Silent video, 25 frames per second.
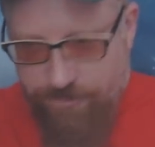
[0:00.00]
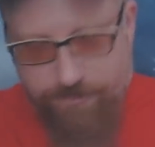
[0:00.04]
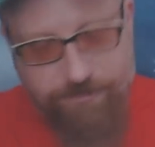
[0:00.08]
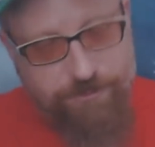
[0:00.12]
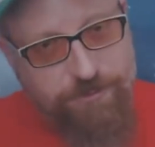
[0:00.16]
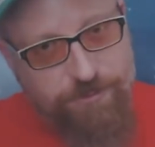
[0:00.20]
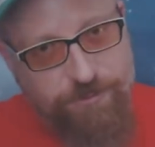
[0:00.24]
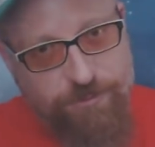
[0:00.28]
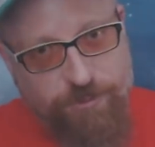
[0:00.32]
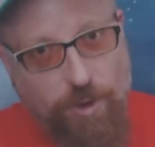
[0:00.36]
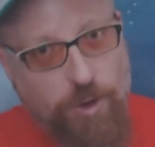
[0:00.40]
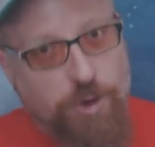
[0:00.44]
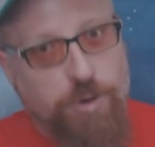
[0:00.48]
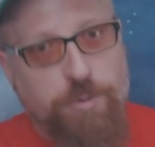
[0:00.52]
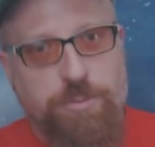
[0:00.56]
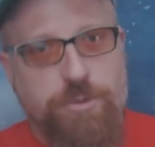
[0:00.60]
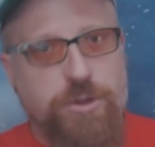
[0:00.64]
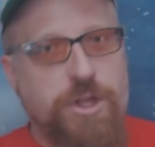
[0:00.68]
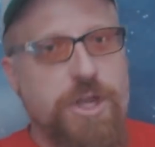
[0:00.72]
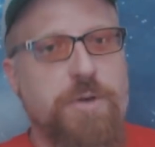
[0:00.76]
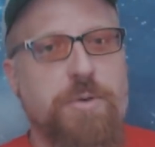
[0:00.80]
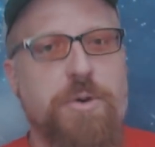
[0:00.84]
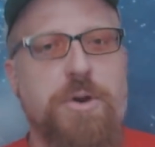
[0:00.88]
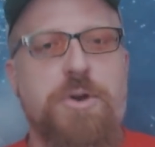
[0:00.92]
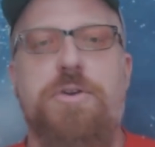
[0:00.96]

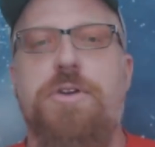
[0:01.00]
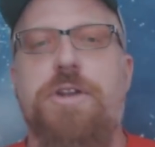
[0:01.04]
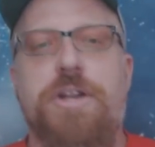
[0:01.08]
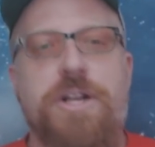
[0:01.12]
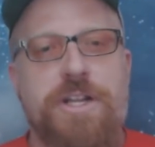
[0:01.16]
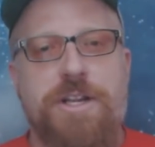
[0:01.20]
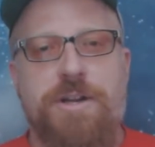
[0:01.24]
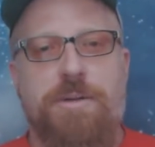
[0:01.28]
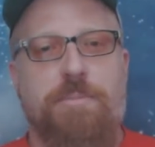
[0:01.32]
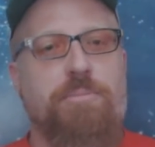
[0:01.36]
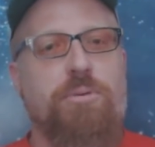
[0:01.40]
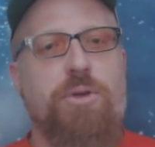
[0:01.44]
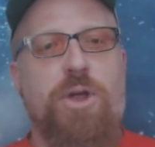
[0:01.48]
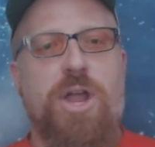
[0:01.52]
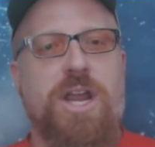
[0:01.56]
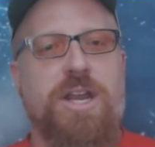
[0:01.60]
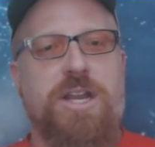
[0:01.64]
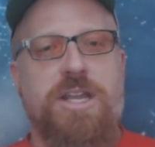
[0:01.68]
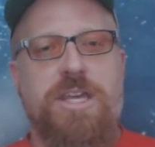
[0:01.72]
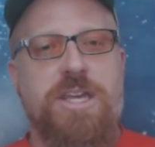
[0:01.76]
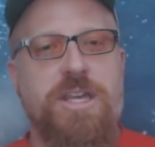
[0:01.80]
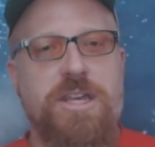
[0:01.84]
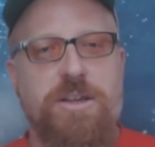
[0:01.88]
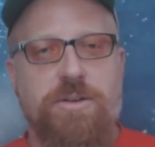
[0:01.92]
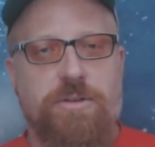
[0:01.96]
firmly rooted in
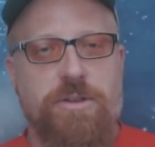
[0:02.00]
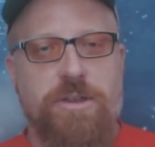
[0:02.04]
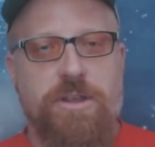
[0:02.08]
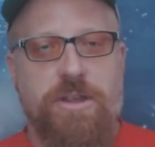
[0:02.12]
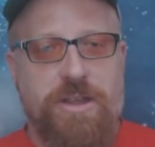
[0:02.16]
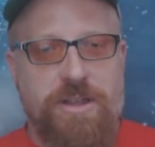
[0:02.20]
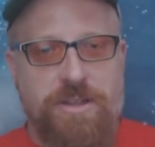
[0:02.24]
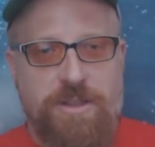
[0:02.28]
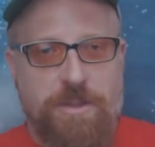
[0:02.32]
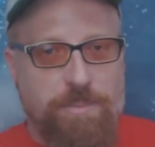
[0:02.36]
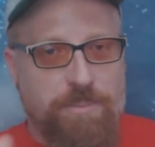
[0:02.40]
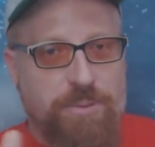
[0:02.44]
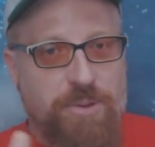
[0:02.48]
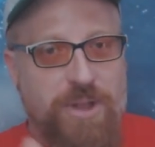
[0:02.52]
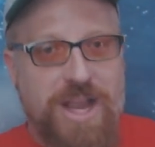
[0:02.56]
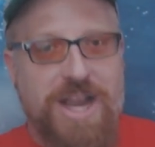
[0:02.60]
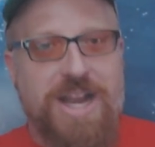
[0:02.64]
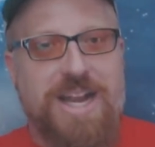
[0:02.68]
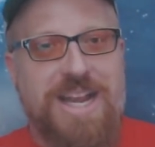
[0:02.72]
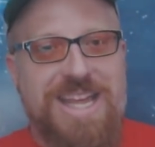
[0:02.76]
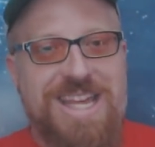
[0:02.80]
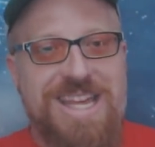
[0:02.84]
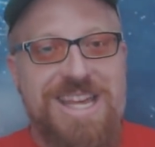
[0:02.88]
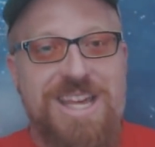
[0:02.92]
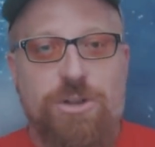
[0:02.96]
in the
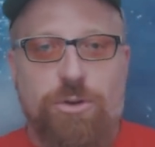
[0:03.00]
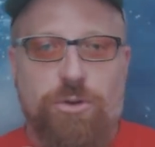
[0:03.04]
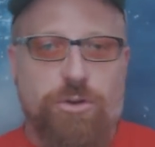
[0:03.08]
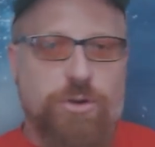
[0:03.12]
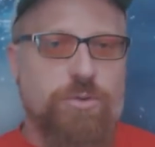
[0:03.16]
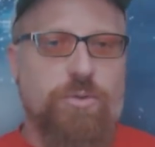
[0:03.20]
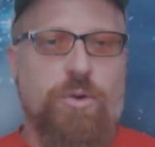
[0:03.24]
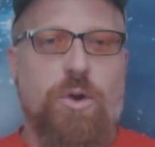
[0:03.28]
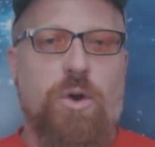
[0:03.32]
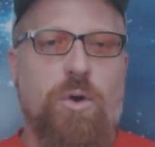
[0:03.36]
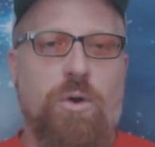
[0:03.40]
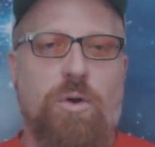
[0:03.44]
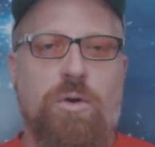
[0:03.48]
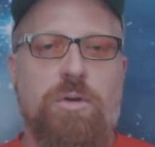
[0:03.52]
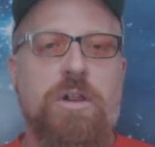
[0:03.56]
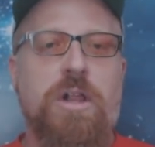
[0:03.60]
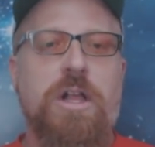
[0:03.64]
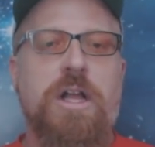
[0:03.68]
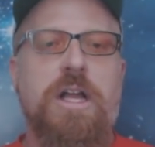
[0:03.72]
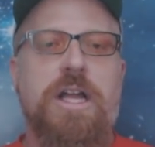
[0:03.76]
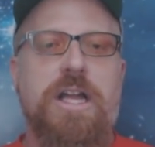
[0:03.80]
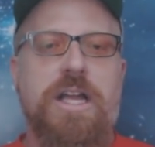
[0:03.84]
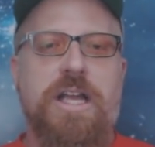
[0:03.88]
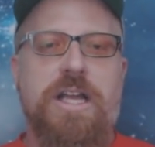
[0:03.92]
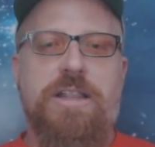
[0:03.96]
plant healer
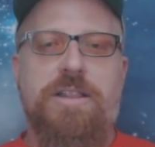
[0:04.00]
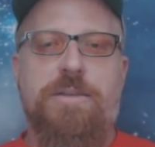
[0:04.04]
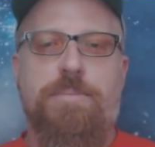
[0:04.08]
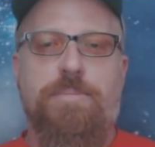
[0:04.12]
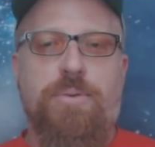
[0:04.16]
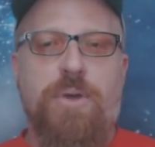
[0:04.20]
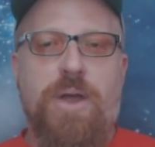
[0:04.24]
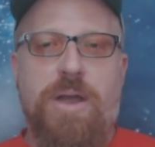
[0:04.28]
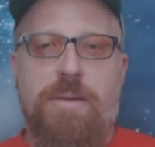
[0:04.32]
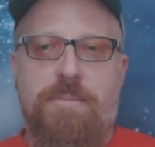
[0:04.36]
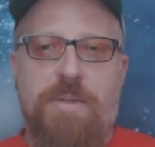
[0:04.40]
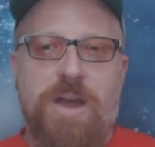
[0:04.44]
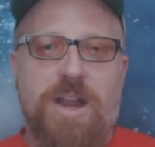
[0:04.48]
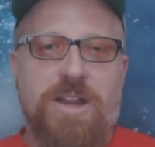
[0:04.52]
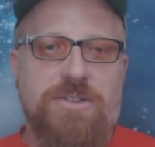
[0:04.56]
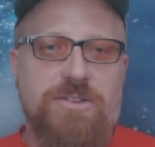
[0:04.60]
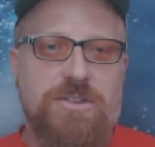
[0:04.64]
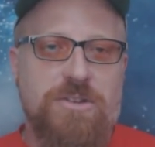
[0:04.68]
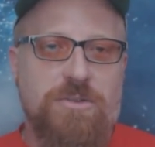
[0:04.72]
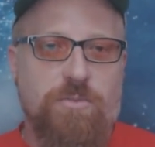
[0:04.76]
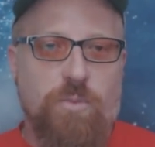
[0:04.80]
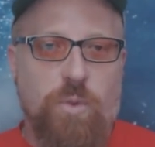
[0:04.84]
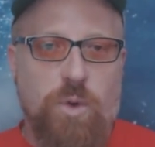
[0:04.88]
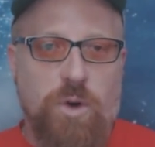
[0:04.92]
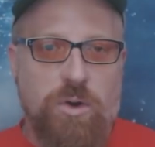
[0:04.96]
role in the plant
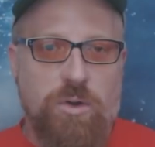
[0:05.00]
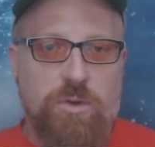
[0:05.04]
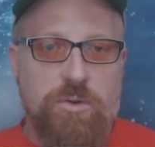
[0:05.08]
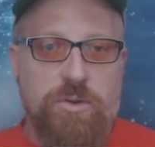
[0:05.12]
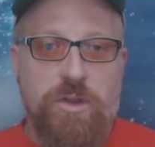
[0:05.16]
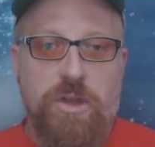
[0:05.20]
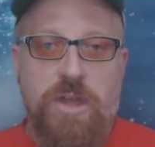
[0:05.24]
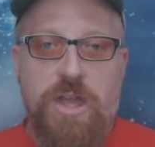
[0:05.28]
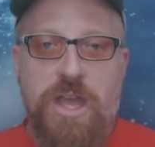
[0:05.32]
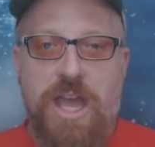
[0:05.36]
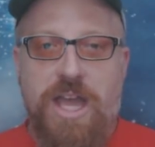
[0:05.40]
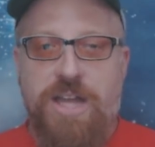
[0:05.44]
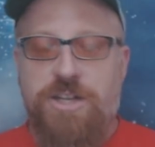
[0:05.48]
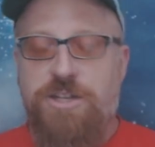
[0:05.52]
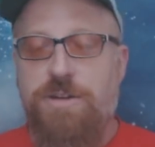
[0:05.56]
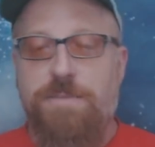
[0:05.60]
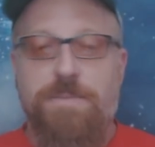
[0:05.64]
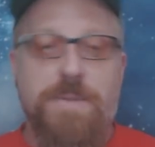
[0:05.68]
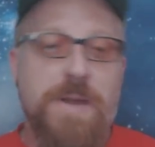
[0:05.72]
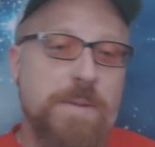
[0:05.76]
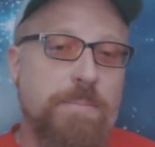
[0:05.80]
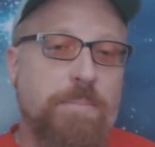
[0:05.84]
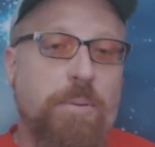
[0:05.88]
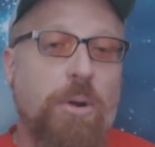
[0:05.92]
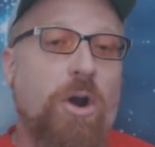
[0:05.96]
medicine world, and
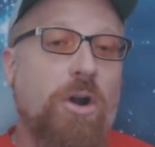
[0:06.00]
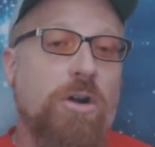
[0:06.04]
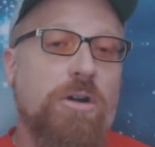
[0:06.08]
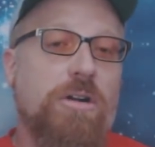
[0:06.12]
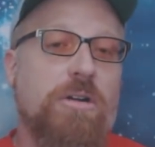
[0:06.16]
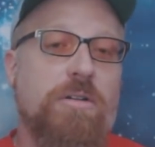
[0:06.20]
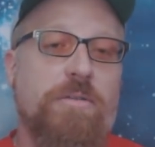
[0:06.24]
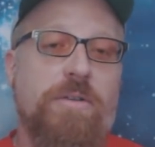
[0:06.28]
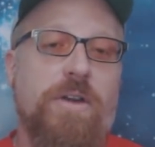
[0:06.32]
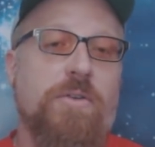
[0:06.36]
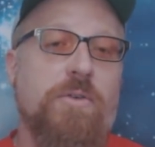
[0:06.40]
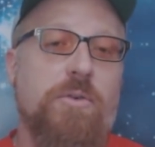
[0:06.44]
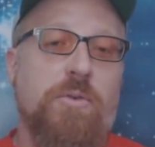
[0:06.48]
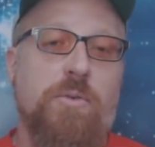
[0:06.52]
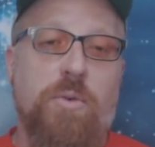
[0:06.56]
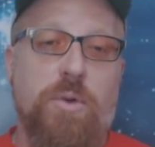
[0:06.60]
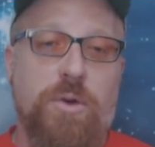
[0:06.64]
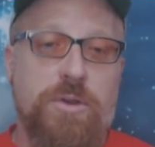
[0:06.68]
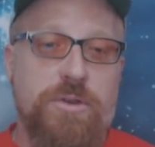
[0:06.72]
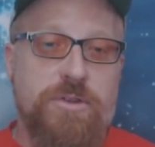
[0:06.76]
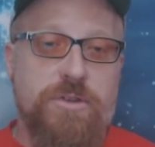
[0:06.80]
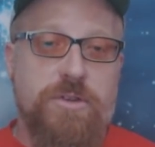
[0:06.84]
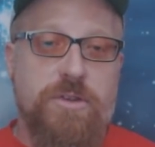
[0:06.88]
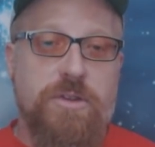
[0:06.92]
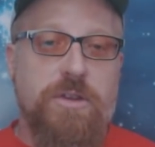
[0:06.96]
should be a part of
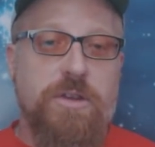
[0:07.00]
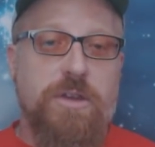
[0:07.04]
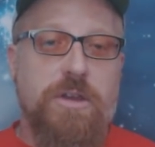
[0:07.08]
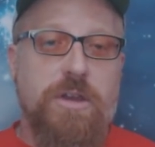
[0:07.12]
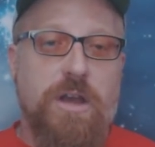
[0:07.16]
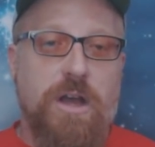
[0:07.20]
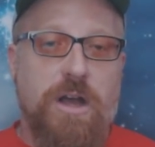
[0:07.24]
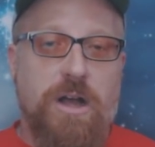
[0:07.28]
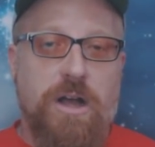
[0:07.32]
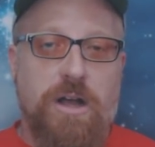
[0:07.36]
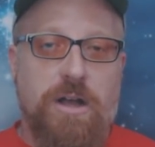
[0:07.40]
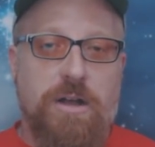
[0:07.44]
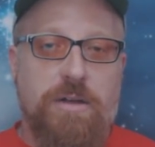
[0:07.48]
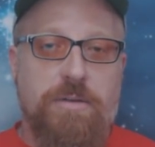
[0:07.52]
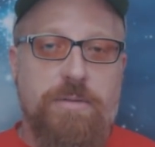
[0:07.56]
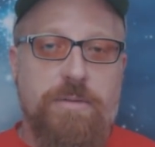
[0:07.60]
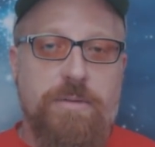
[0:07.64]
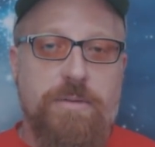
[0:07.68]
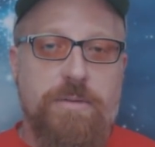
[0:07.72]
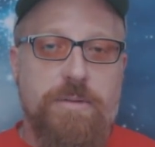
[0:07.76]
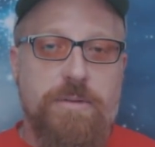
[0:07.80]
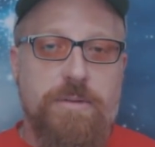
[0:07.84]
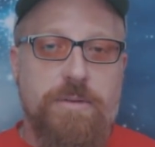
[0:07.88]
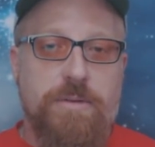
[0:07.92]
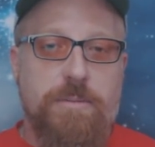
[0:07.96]
everyone's
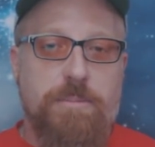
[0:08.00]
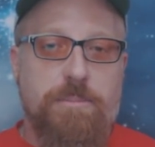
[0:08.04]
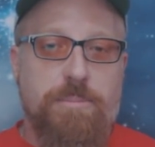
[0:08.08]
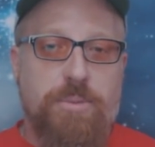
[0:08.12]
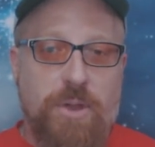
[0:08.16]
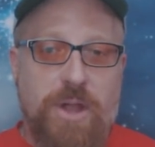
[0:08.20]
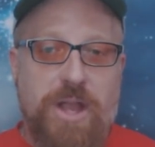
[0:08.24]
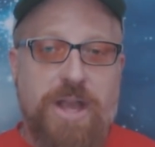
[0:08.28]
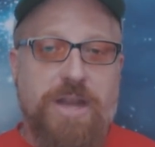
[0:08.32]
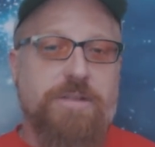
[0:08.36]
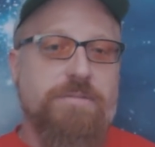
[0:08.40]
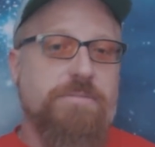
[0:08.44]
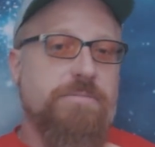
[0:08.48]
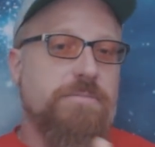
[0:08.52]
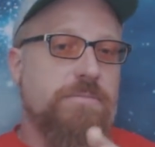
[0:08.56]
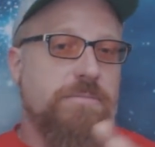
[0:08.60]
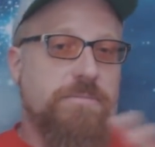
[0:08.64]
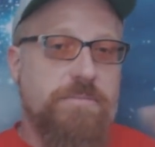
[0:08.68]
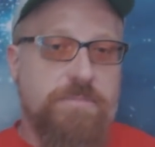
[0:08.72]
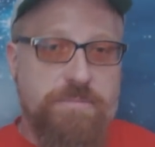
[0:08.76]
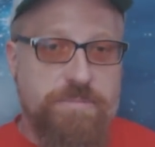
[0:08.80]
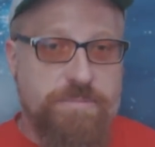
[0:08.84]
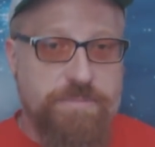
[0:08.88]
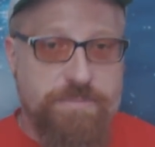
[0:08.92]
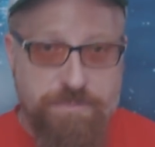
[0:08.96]
plant
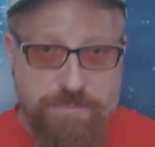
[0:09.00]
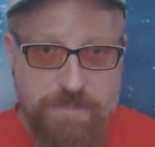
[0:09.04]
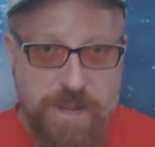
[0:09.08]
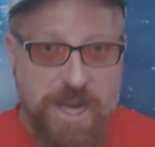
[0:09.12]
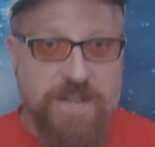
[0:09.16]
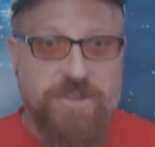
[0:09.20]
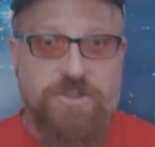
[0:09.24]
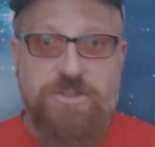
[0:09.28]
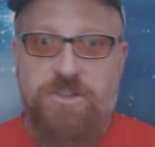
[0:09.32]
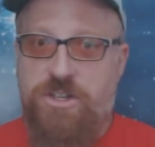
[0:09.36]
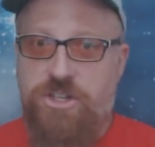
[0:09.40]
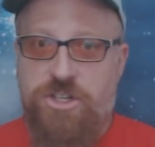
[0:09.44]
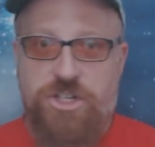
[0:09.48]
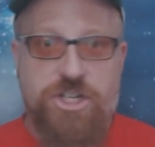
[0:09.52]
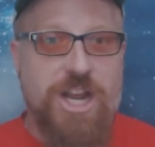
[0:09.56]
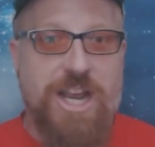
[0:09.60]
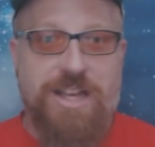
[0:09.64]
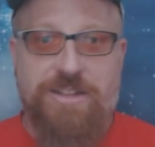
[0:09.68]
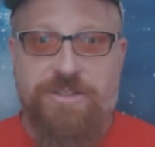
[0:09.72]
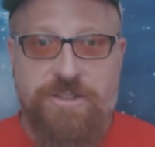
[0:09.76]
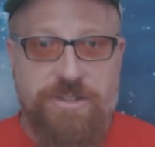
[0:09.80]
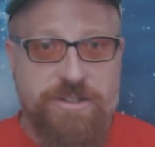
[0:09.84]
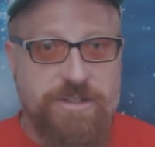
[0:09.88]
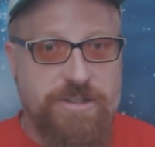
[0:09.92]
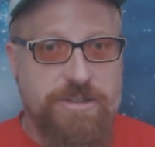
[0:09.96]
medicine
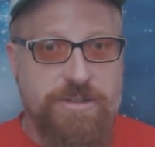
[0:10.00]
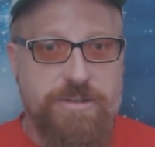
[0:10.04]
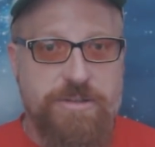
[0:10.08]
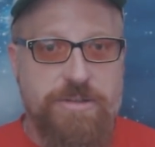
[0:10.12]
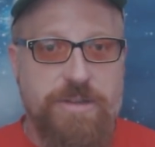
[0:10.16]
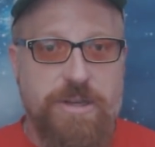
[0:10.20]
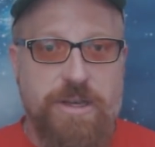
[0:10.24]
chest.